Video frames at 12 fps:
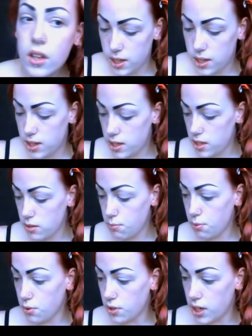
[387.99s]
at this
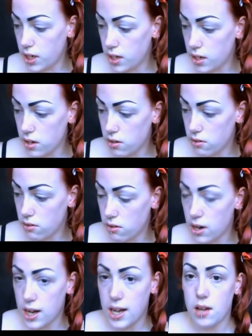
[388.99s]
point I'll
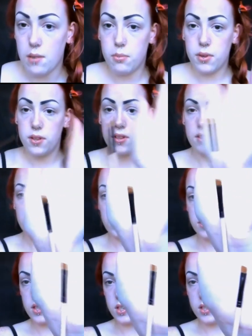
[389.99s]
grab
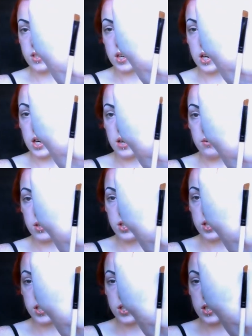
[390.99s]
this guy,
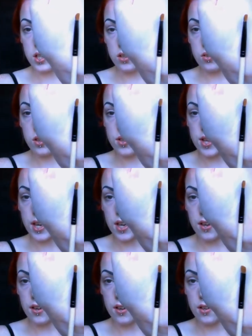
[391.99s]
which is just a little
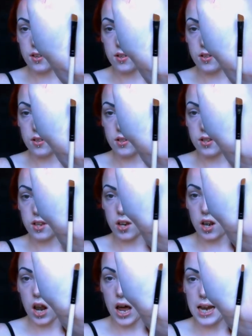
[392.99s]
thicker,
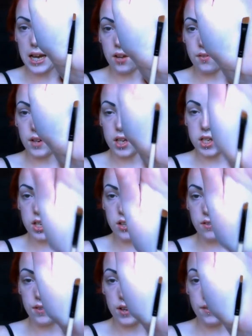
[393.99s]
slightly
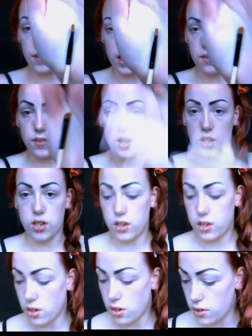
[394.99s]
fluffier
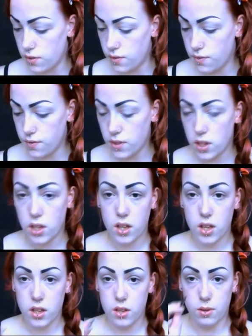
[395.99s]
version of
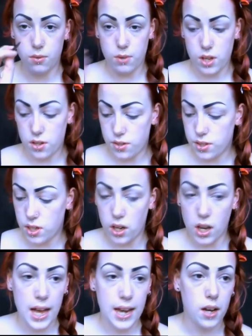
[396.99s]
the one we use to
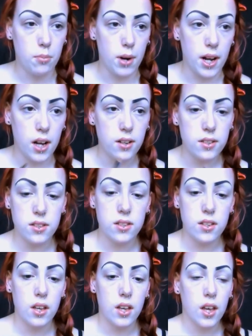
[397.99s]
line our brows,
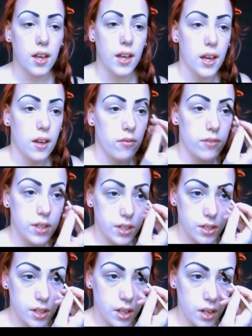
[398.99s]
and we're
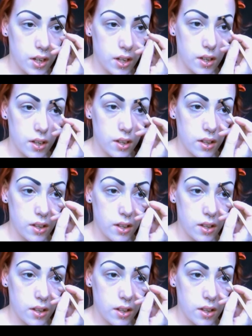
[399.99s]
just gonna